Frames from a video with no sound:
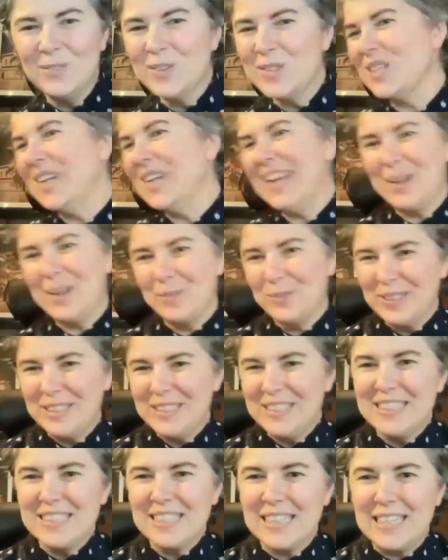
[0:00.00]
was like
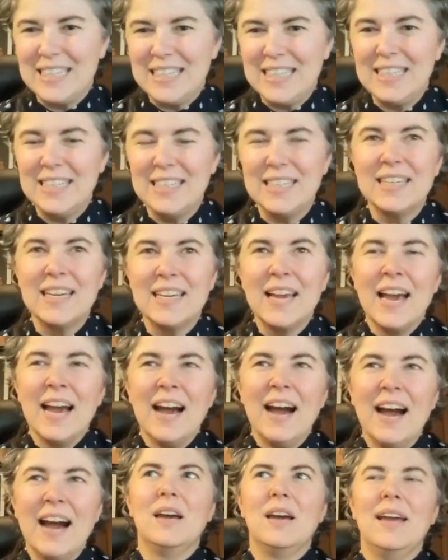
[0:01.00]
really the key.
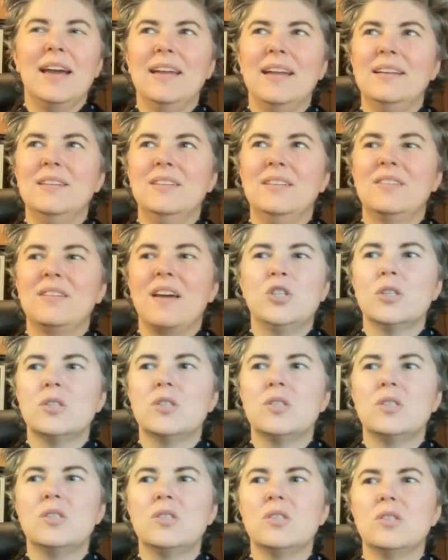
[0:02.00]
And
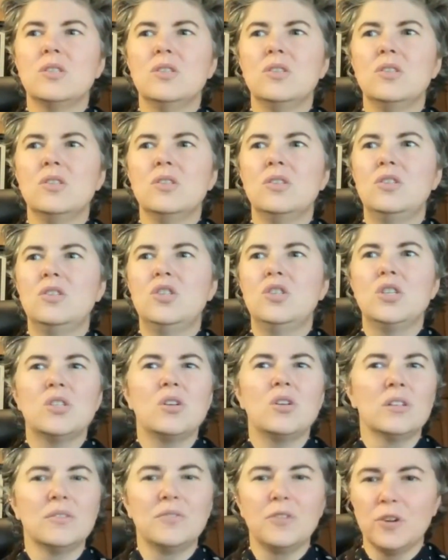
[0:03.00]
just
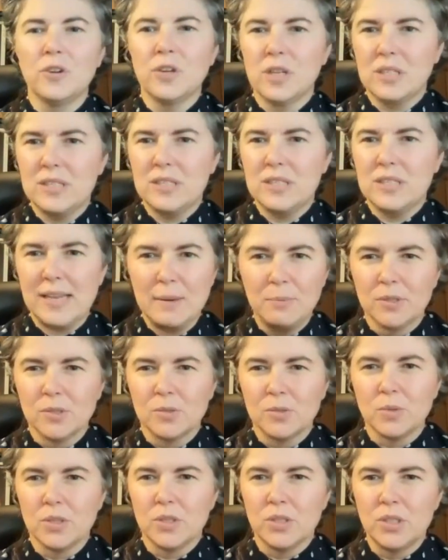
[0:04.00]
all of her
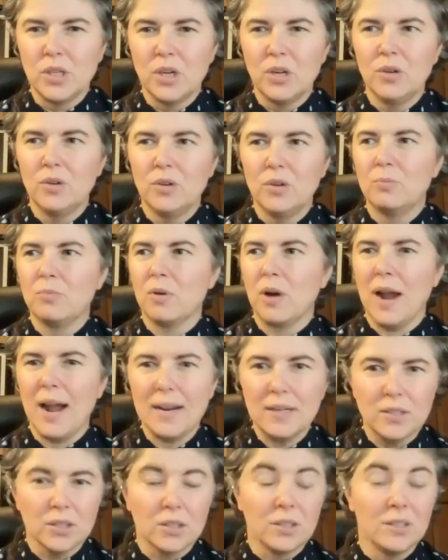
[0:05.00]
examples were so
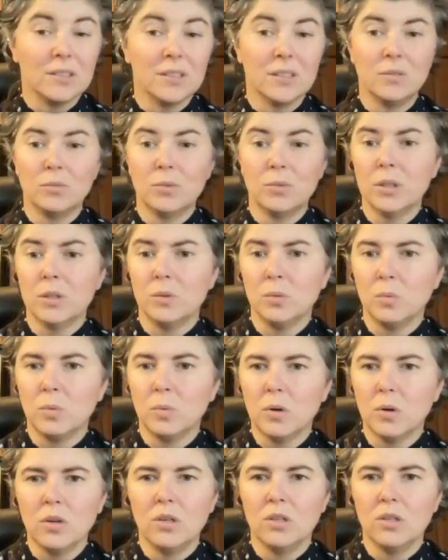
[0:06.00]
practical and real
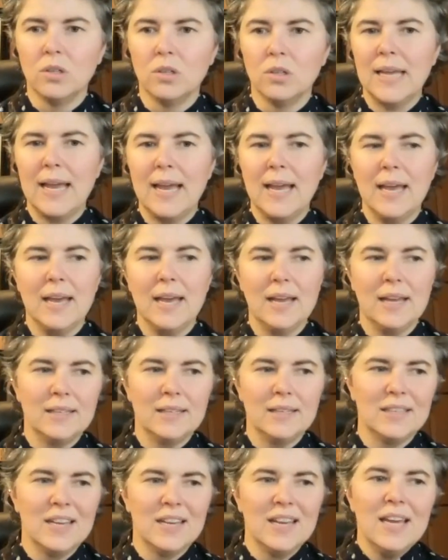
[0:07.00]
world.
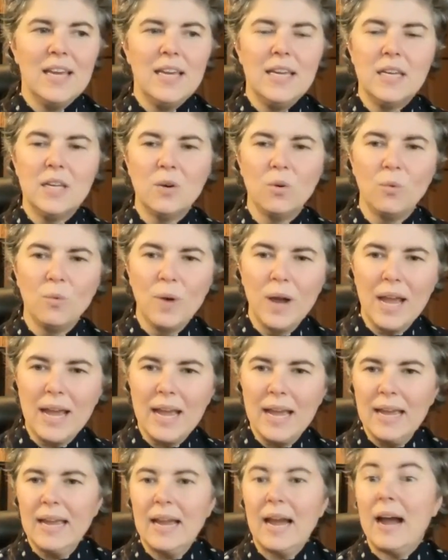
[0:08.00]
And in a
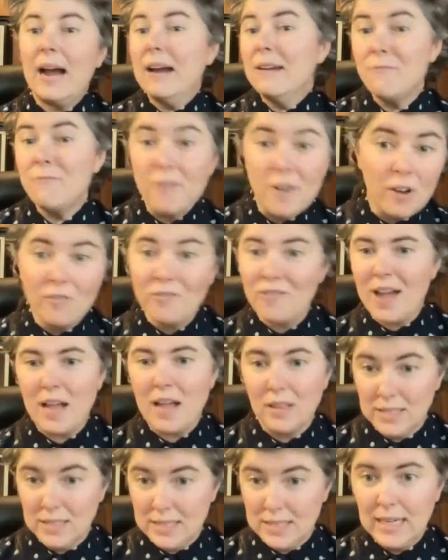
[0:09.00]
way, I felt
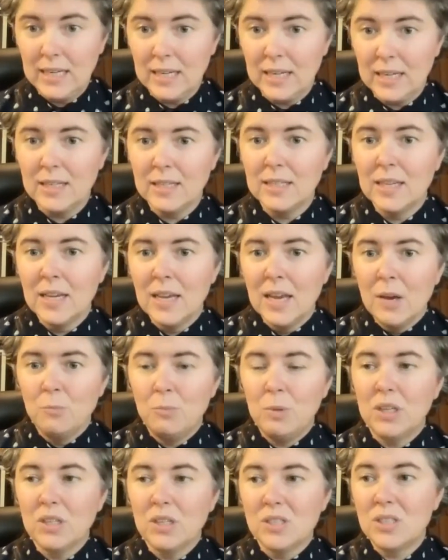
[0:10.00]
validated,
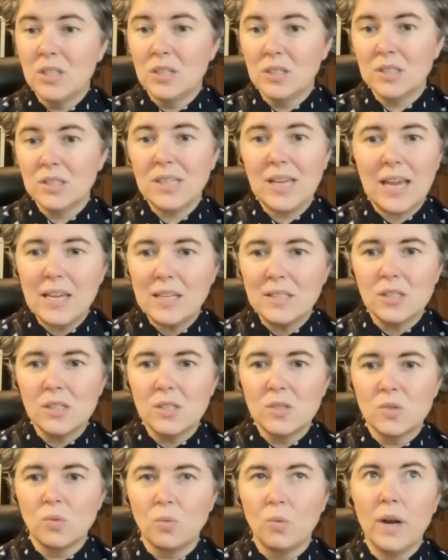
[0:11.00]
because there are
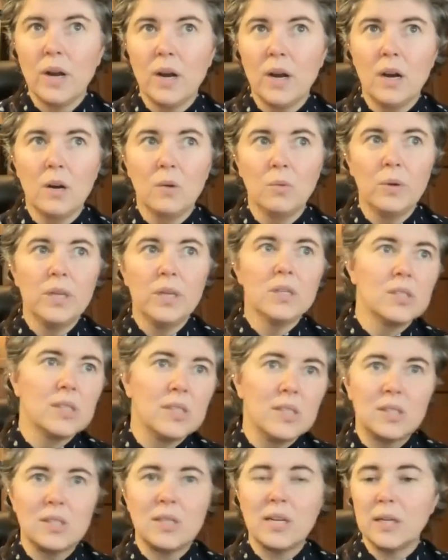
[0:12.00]
cases where we as
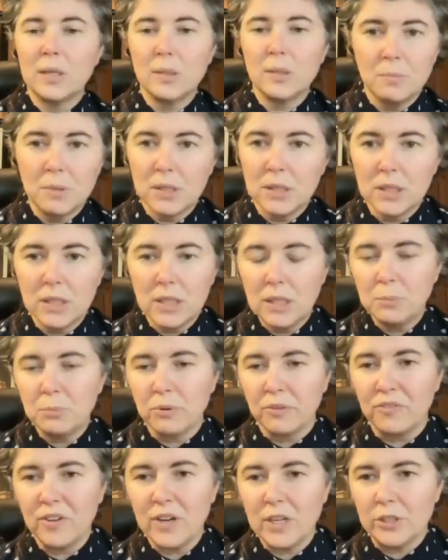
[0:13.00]
sustainability
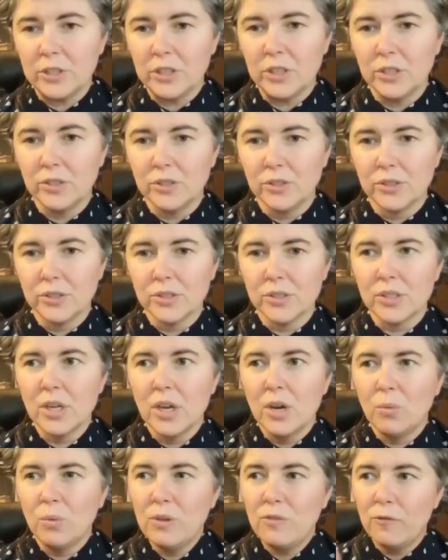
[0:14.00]
professionals,
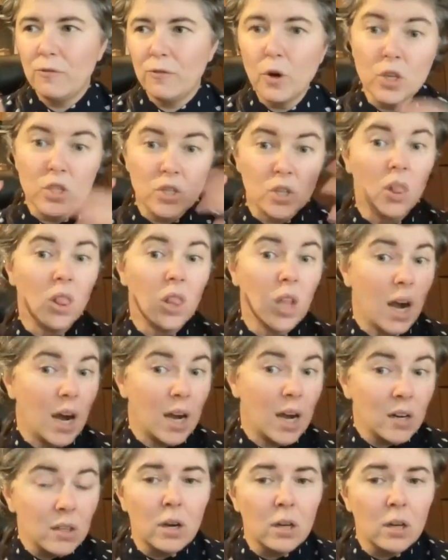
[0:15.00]
we focus a lot